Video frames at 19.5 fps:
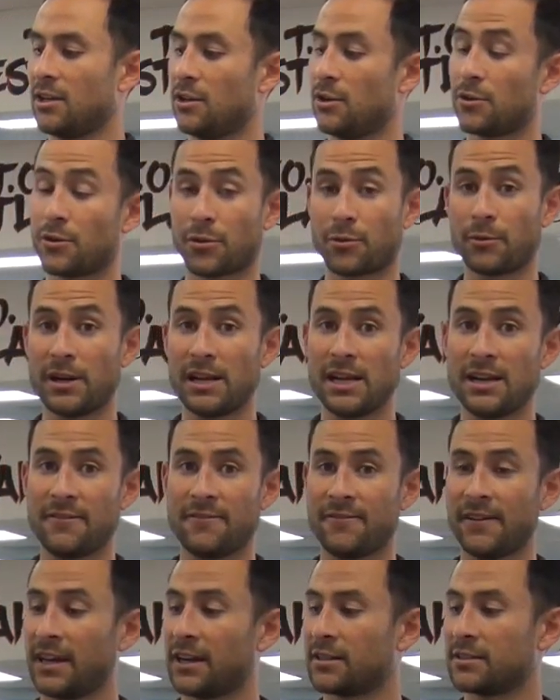your three
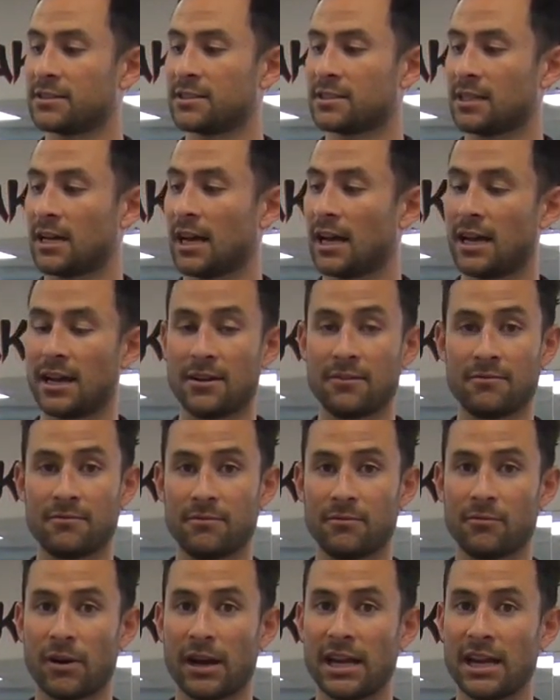fingers
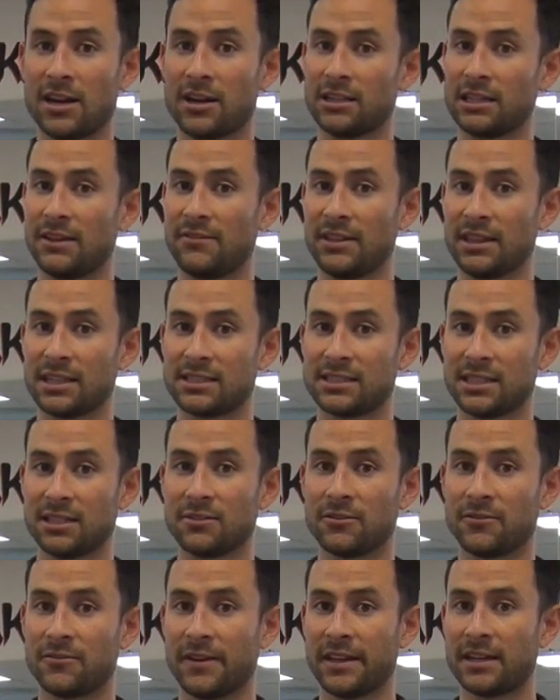right here, leaving the
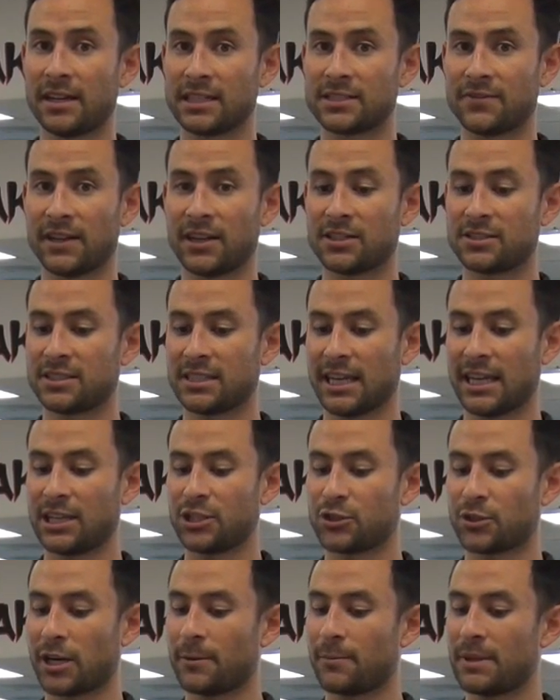single index finger sticking
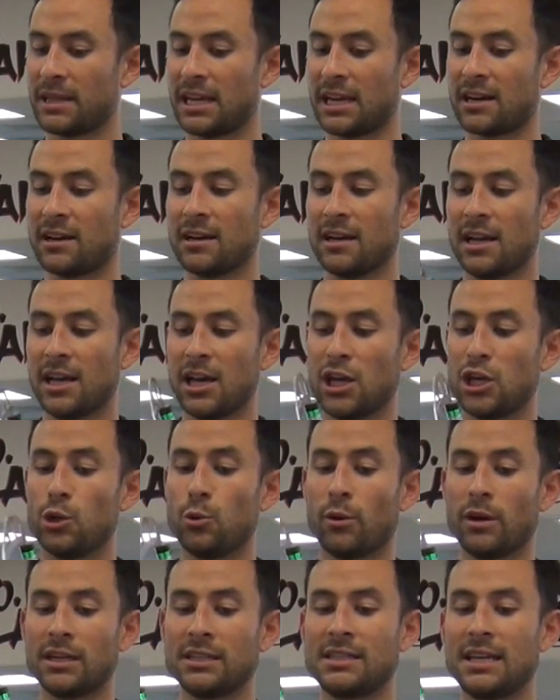straight up in the air.
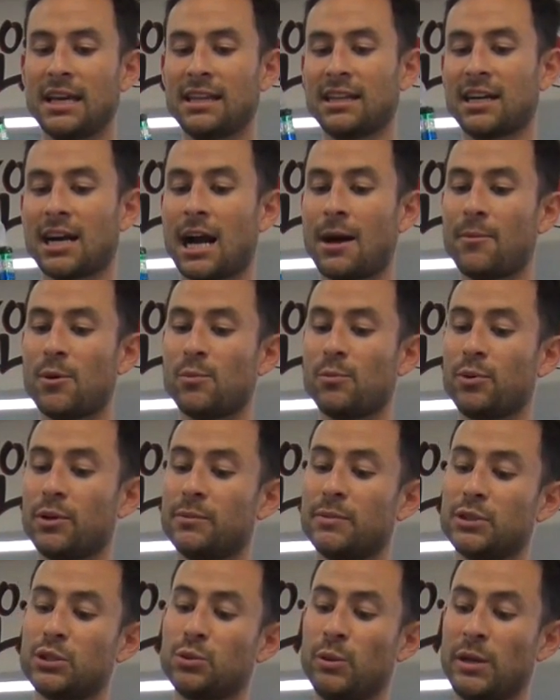You want to take the kama and put
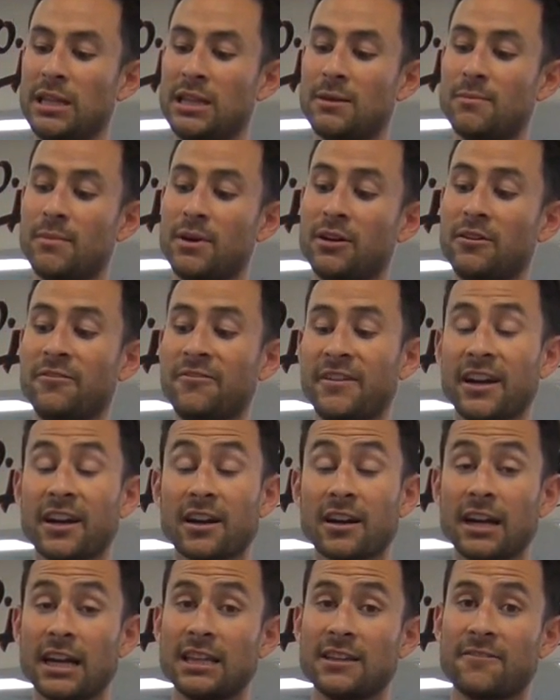it between the middle
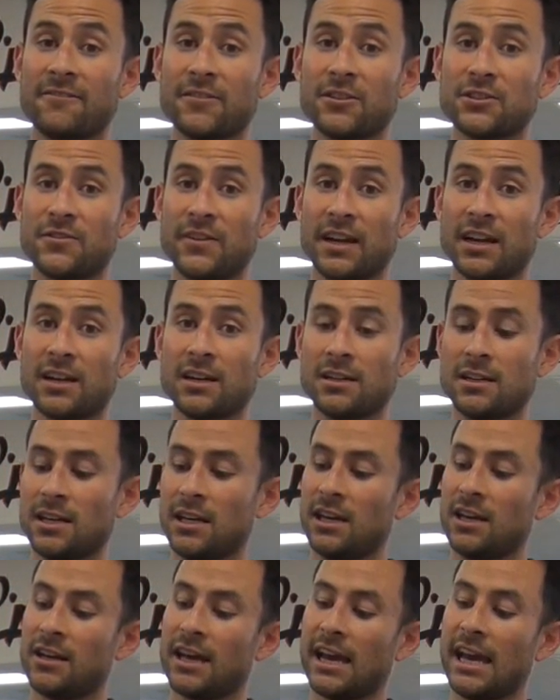finger and the first finger,
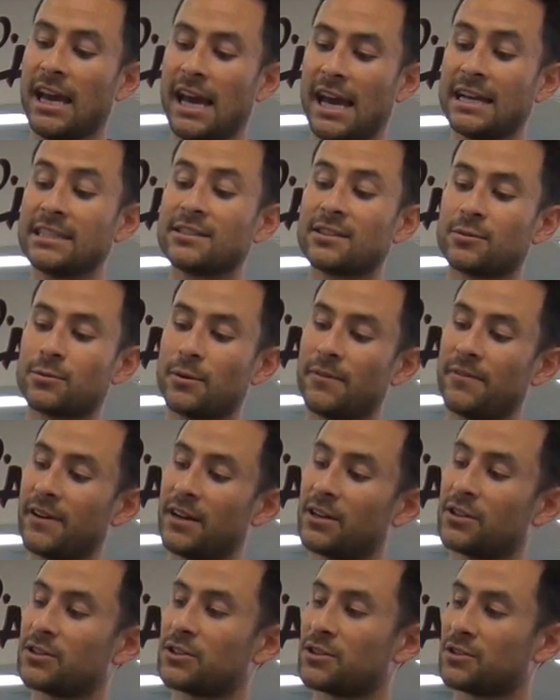okay, as the three
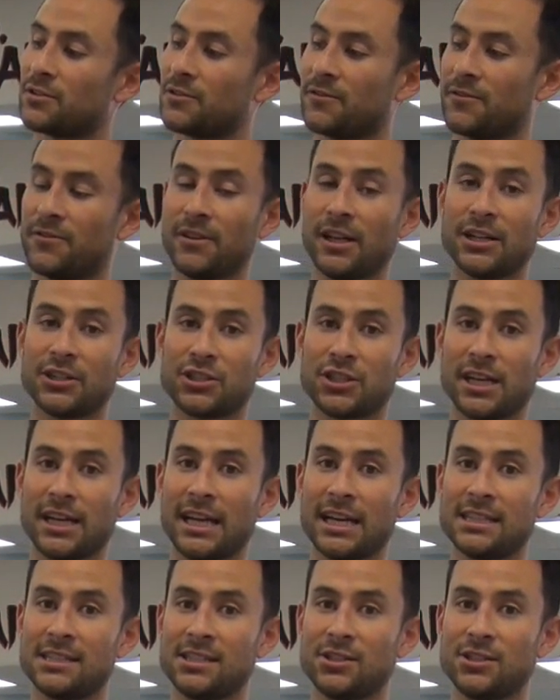fingers are flush
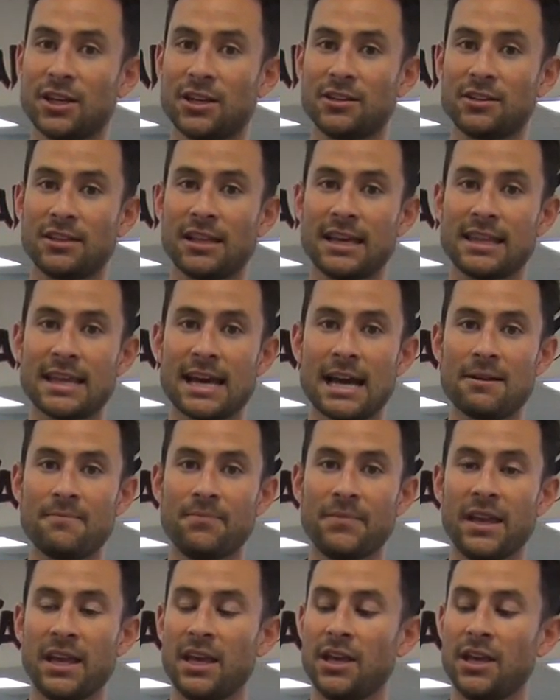against each other like that.